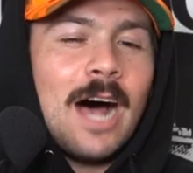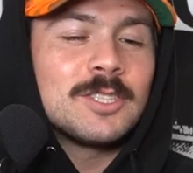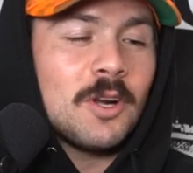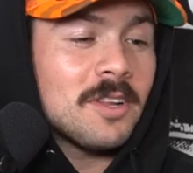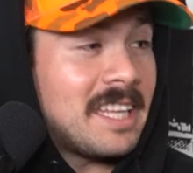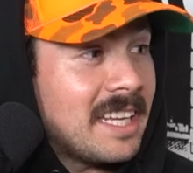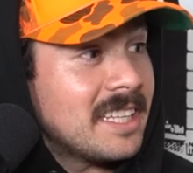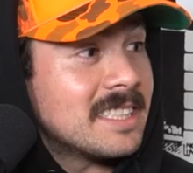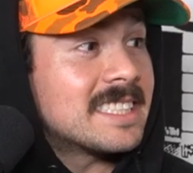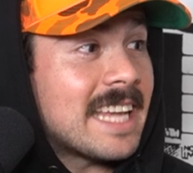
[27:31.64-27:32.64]
I'll start
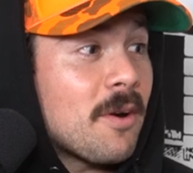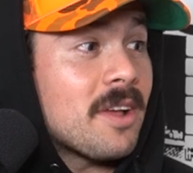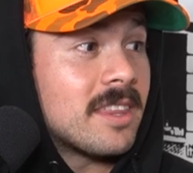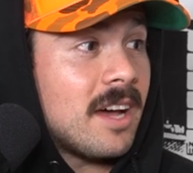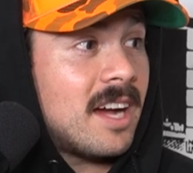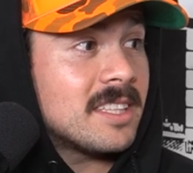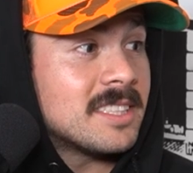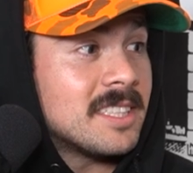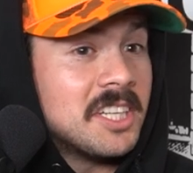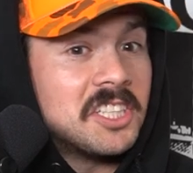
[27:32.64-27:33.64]
thinking scary
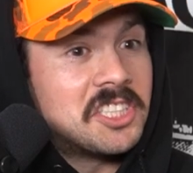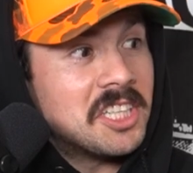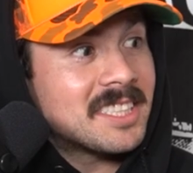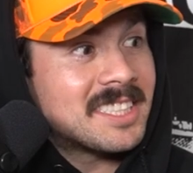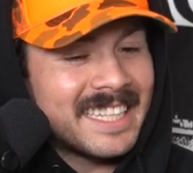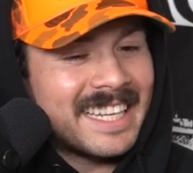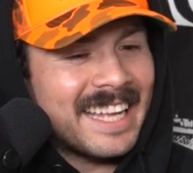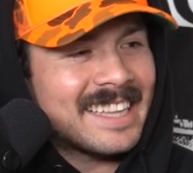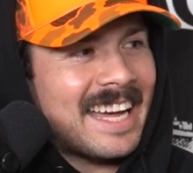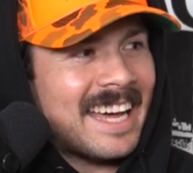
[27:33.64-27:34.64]
thoughts. Just to
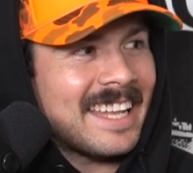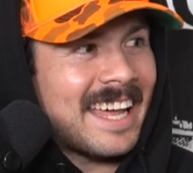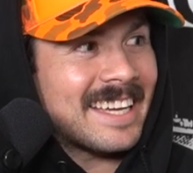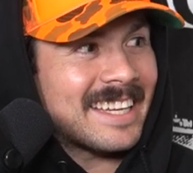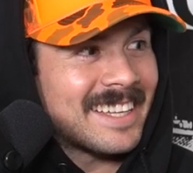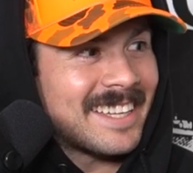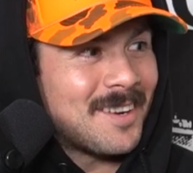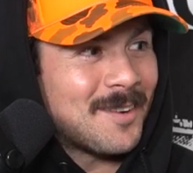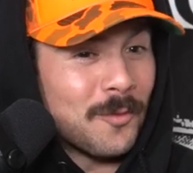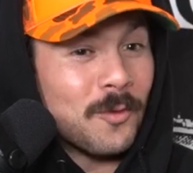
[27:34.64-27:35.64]
get that like
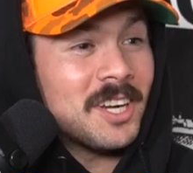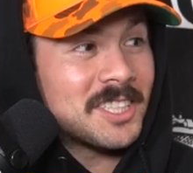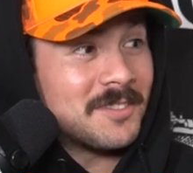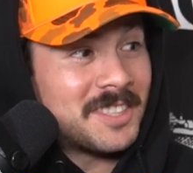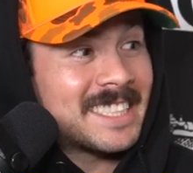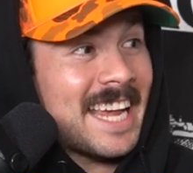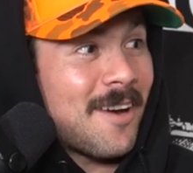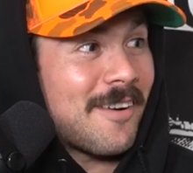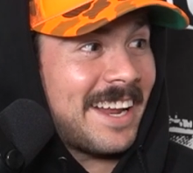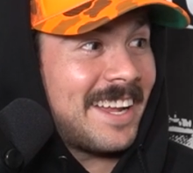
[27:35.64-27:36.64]
rush of
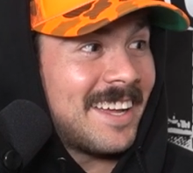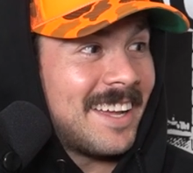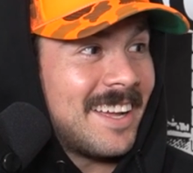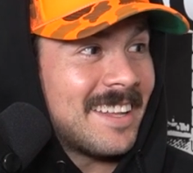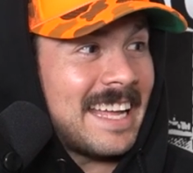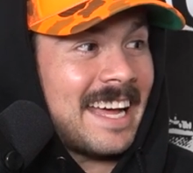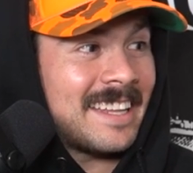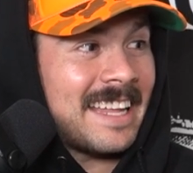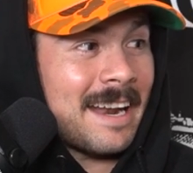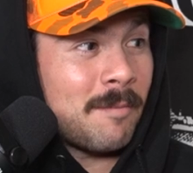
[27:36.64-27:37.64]
scary
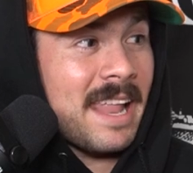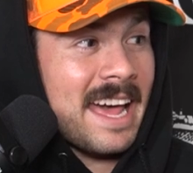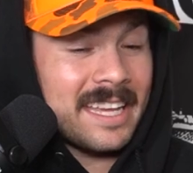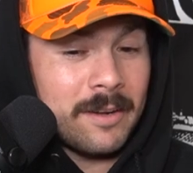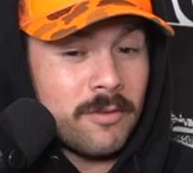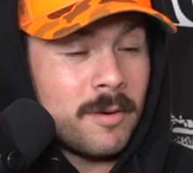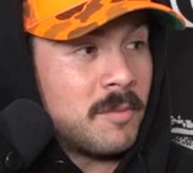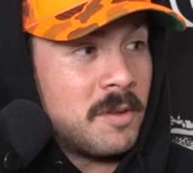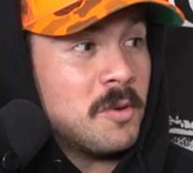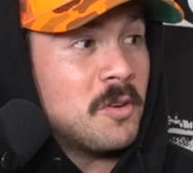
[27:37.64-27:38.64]
that I'm lacking
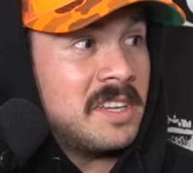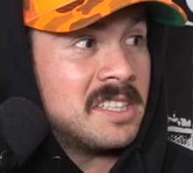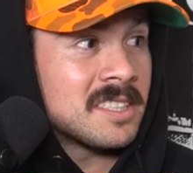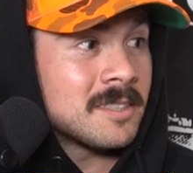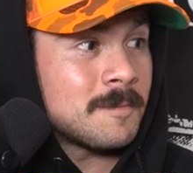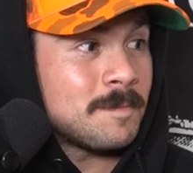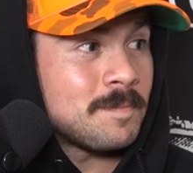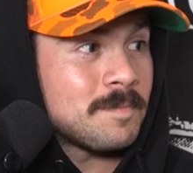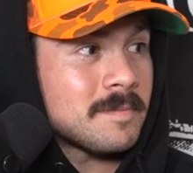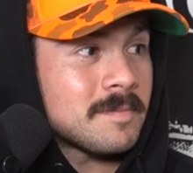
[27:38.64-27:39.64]
from the movies.
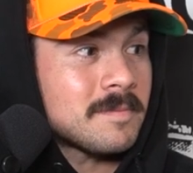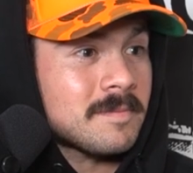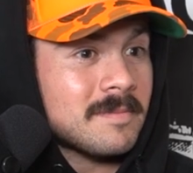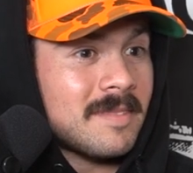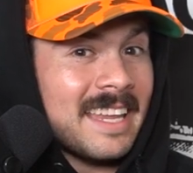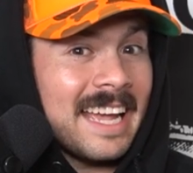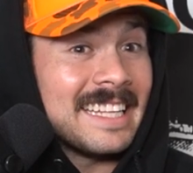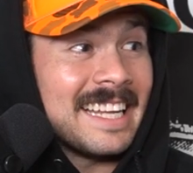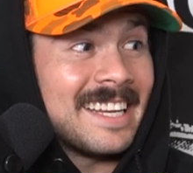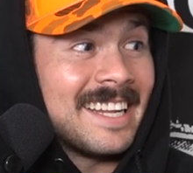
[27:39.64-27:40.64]

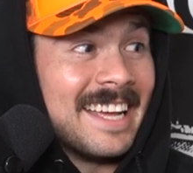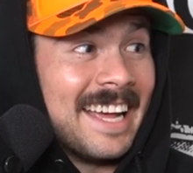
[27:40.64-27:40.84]
And then